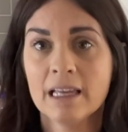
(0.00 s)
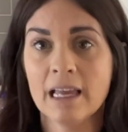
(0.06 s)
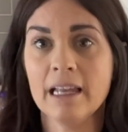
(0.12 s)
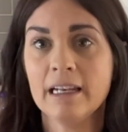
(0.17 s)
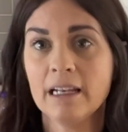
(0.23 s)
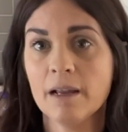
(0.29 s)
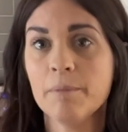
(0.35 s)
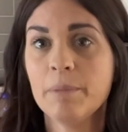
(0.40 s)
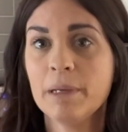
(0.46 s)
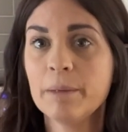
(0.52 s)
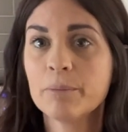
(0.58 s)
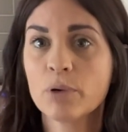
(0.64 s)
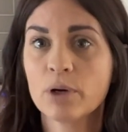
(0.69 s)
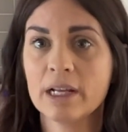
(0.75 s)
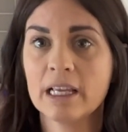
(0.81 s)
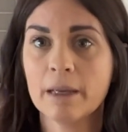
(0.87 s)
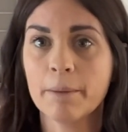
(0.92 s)
and being
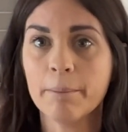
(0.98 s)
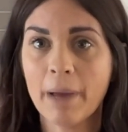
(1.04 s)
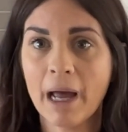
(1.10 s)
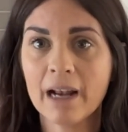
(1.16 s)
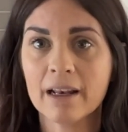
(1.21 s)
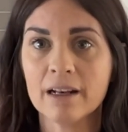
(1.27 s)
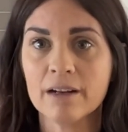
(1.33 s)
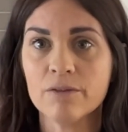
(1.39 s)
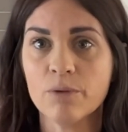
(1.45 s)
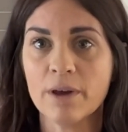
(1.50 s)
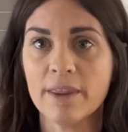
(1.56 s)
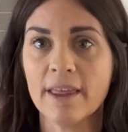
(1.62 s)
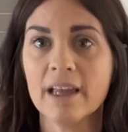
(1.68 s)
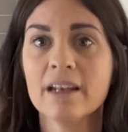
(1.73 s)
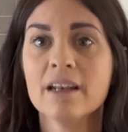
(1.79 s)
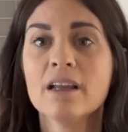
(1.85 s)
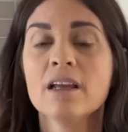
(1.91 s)
pretty competitive with
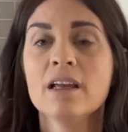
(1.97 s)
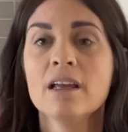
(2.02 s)
it,